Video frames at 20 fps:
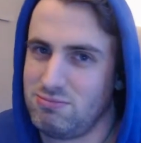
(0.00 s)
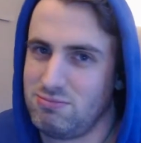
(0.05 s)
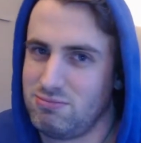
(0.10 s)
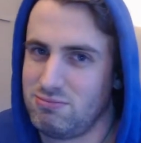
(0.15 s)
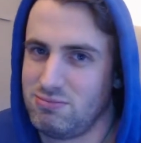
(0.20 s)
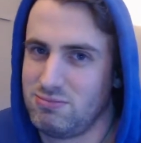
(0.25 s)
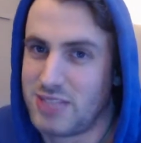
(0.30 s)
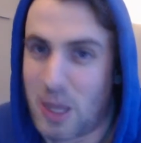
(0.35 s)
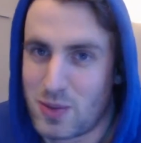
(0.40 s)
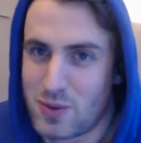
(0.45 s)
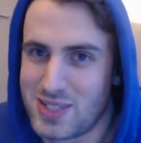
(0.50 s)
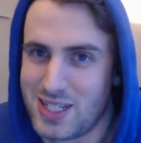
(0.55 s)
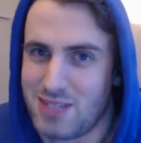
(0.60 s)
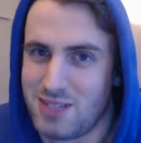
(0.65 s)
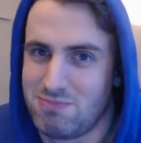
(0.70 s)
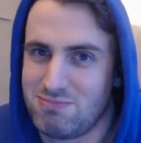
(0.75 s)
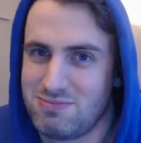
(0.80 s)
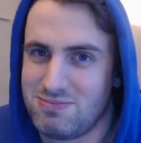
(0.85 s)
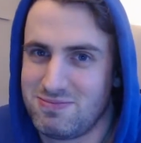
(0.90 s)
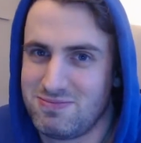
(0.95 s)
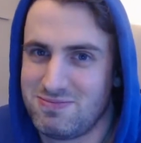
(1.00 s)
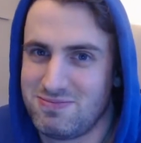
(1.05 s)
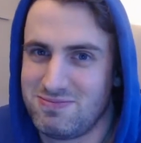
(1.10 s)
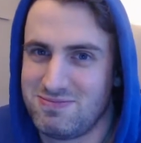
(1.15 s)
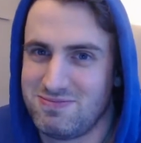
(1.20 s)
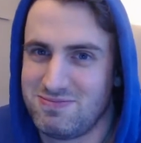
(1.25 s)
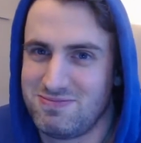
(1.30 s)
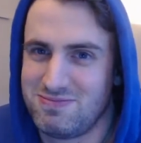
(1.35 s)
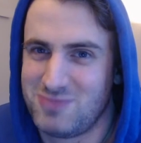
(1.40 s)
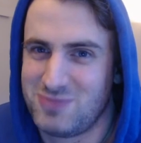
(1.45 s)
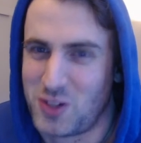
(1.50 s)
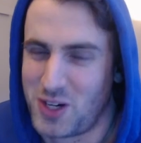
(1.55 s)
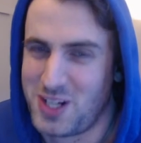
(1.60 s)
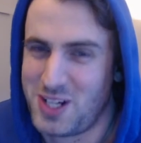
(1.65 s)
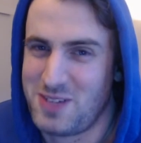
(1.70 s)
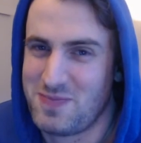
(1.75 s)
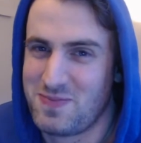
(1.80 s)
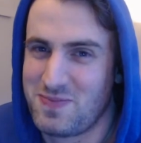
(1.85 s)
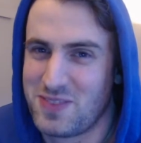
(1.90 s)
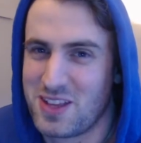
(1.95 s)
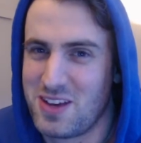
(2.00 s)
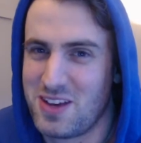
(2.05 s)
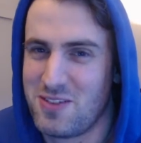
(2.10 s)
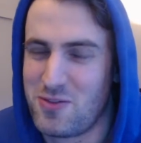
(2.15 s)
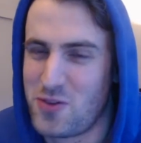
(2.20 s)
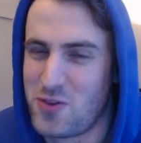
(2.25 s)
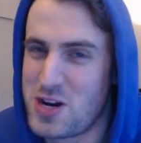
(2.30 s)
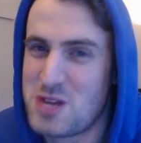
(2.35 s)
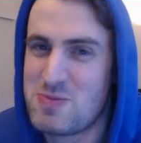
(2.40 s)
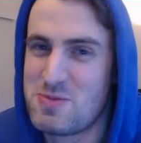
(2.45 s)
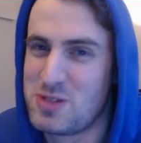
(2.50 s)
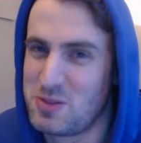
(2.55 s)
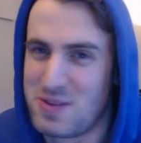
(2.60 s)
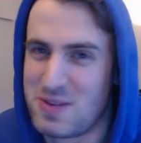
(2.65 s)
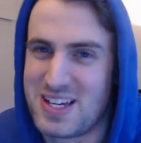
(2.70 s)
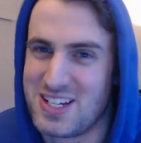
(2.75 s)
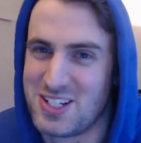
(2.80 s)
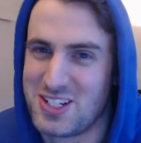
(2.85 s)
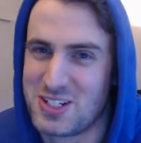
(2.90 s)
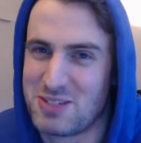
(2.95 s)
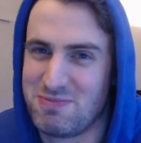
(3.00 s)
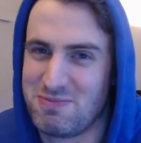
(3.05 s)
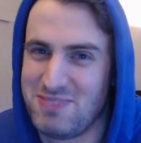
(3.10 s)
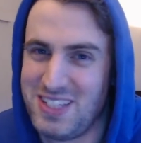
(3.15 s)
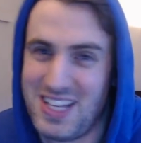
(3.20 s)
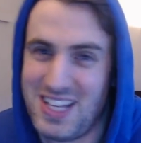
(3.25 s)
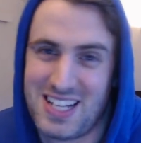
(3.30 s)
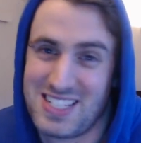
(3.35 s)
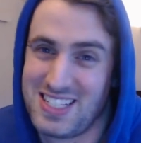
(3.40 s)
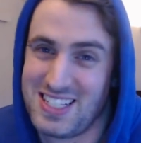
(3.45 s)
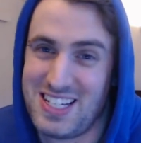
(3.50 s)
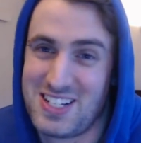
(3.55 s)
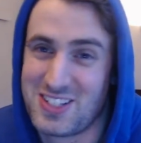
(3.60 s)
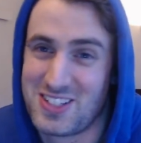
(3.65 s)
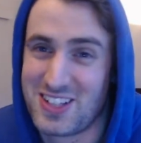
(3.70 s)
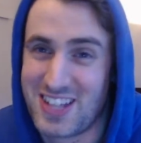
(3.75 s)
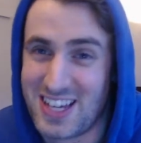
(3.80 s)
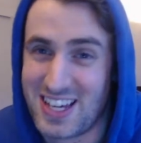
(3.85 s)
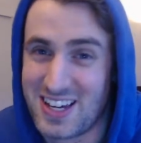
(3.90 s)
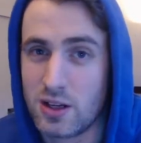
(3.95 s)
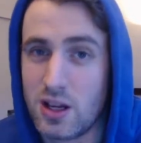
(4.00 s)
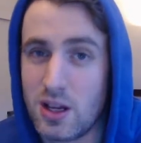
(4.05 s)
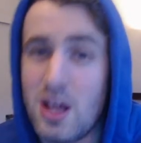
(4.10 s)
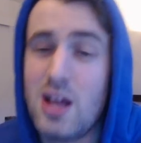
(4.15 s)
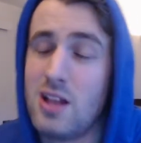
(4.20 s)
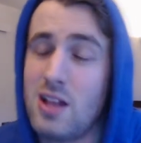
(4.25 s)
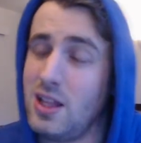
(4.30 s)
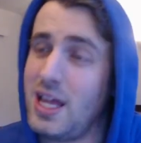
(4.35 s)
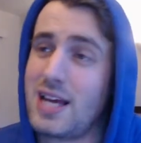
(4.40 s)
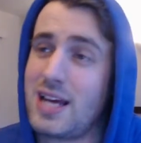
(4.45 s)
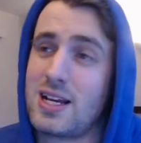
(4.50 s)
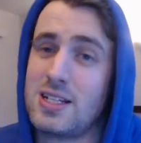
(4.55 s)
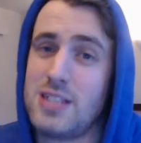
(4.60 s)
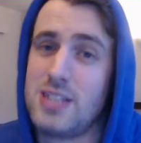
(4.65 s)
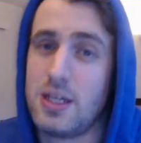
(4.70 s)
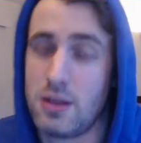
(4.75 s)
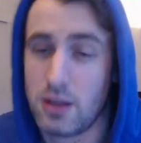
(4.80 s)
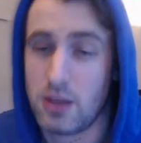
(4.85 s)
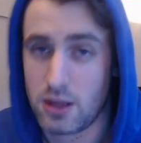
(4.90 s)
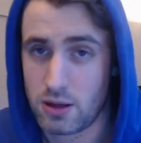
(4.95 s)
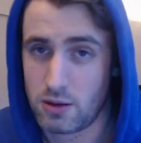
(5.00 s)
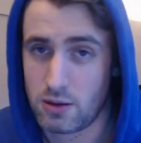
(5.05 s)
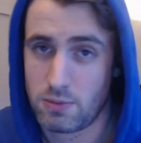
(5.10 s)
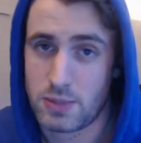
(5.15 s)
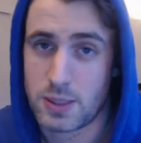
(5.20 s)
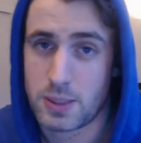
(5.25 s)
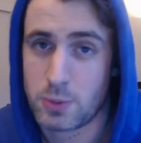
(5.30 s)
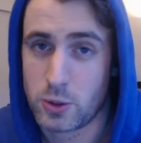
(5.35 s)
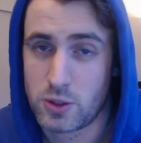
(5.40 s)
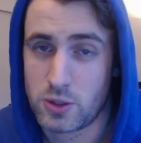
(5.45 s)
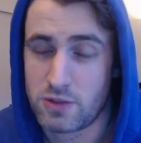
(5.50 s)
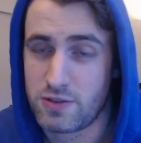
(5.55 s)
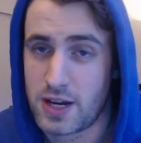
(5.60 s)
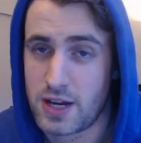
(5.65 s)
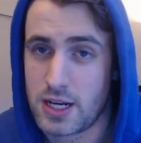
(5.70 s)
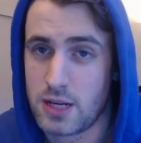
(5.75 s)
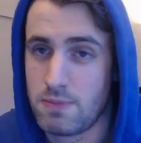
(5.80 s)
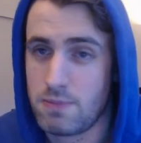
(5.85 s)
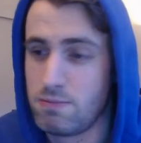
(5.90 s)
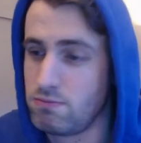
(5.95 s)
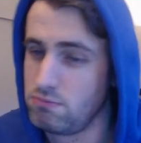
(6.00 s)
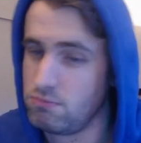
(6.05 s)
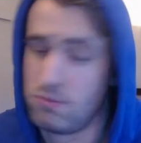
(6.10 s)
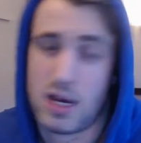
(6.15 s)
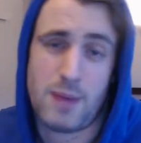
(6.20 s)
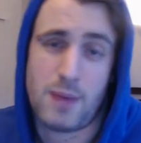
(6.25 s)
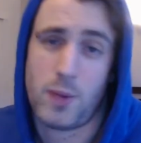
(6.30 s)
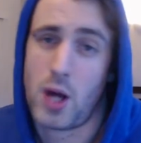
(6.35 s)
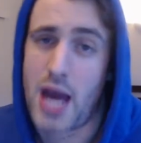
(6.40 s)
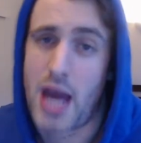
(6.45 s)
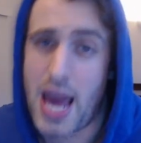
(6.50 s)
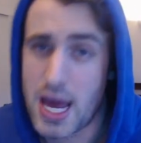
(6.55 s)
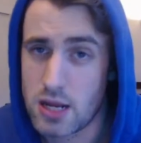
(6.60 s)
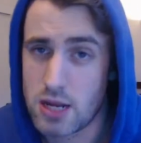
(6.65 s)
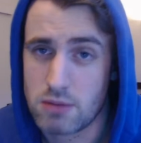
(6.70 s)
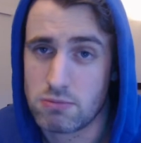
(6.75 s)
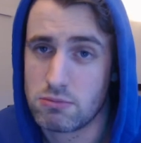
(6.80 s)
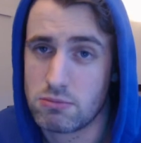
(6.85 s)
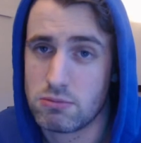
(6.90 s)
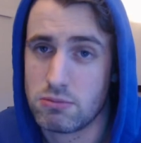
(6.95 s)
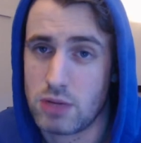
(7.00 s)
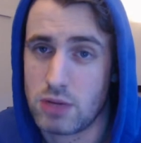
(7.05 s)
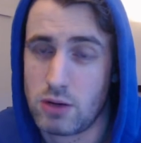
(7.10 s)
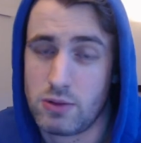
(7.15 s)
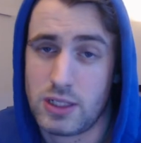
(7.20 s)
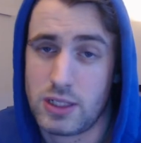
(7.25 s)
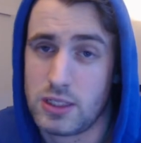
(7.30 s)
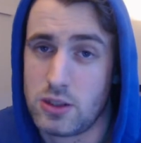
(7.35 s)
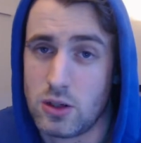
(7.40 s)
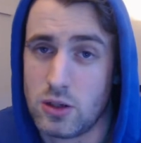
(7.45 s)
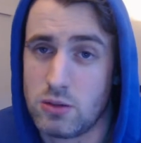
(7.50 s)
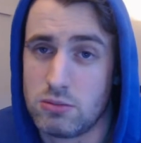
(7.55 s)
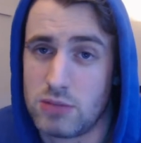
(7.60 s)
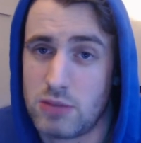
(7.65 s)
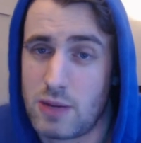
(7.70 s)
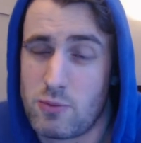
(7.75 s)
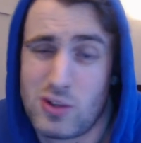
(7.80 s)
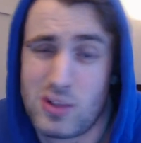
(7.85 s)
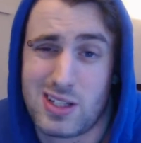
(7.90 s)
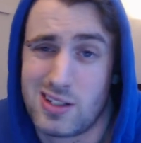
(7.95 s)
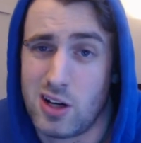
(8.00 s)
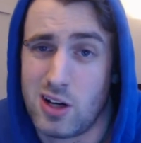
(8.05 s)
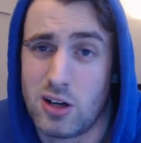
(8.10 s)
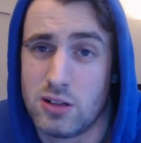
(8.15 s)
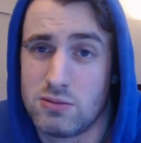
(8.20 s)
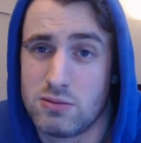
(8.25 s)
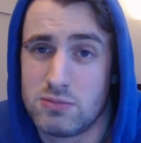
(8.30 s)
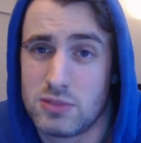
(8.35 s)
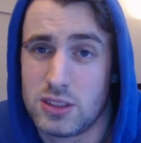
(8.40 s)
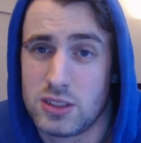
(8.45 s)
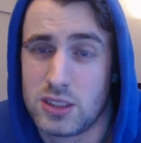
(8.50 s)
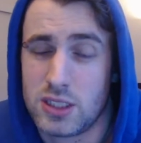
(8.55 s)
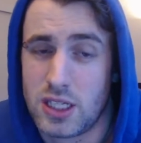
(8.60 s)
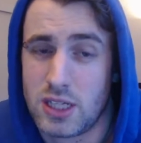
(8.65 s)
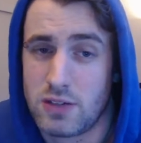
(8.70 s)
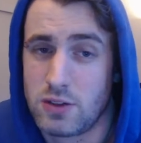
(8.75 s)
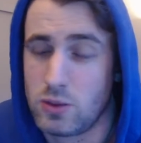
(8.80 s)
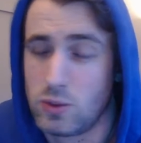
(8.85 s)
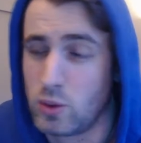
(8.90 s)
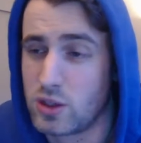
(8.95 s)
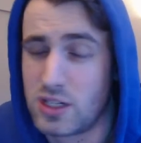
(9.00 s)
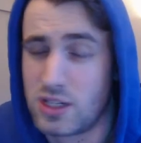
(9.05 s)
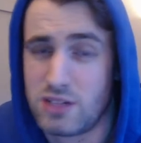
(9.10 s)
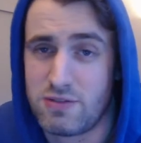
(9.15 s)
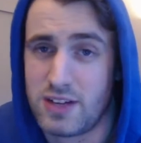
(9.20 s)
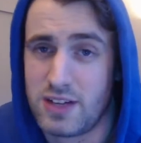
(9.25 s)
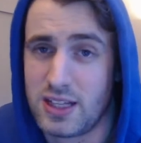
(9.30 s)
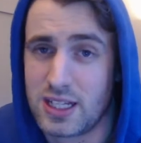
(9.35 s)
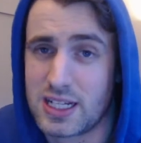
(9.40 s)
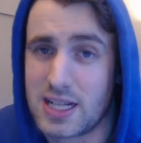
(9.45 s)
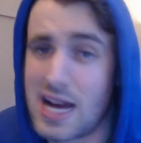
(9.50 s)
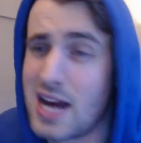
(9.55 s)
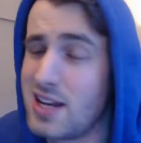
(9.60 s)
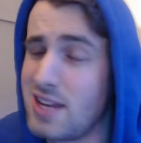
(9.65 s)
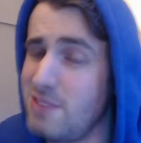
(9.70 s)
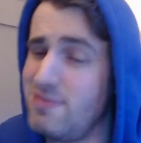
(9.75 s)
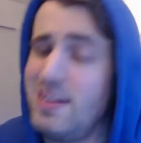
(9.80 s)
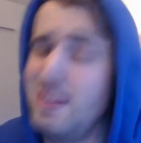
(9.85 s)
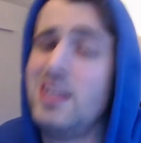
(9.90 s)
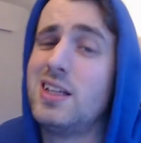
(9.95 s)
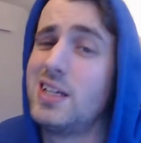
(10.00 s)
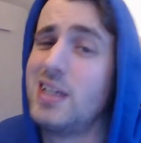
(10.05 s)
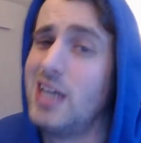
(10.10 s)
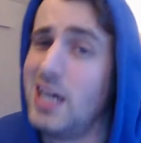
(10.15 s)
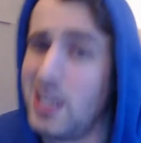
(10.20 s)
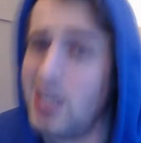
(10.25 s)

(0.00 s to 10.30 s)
That was it. Alright? Freedom of speech. That's literally it. Like I said, people who defend him, I'm not hating. I really don't. I'm really not. If you want to defend the guy, defend the guy.